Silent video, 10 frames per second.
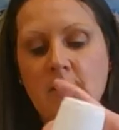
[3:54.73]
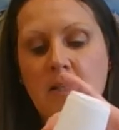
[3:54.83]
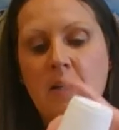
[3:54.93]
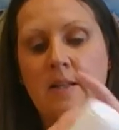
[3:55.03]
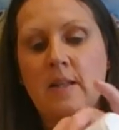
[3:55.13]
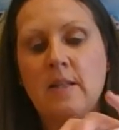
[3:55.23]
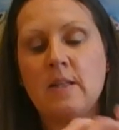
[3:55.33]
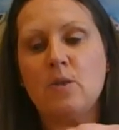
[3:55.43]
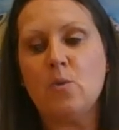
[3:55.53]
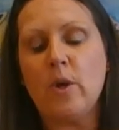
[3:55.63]
And then this
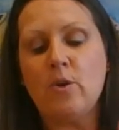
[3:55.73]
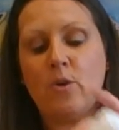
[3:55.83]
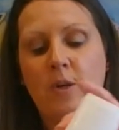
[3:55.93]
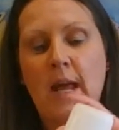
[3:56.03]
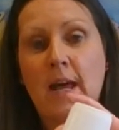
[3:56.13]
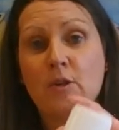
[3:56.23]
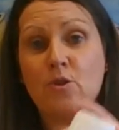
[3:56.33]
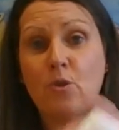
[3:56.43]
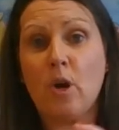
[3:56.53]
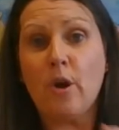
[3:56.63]
is where you can add
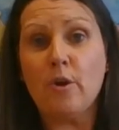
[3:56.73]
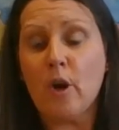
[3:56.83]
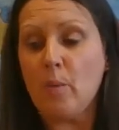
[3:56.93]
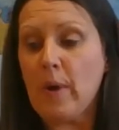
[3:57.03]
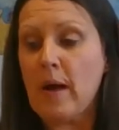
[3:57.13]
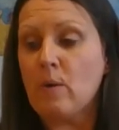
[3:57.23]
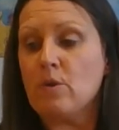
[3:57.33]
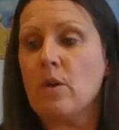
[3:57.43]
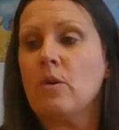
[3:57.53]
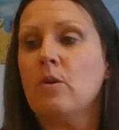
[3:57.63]
your cocoa
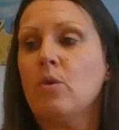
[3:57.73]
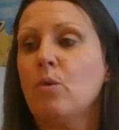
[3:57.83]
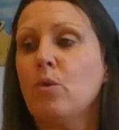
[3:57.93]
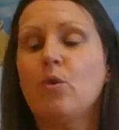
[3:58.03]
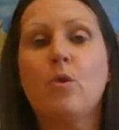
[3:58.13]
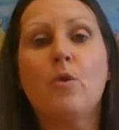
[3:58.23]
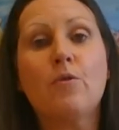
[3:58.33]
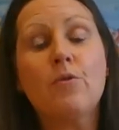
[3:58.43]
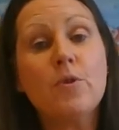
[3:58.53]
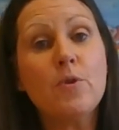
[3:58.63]
powder or your
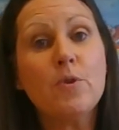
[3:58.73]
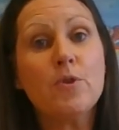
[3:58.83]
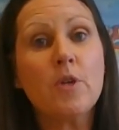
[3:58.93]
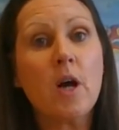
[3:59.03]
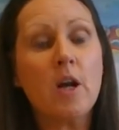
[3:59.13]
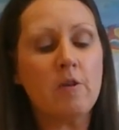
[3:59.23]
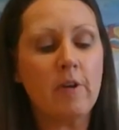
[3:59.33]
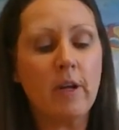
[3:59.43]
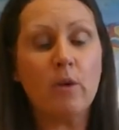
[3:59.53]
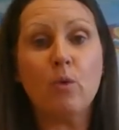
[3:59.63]
food
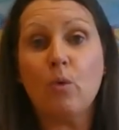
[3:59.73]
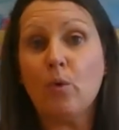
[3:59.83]
colouring or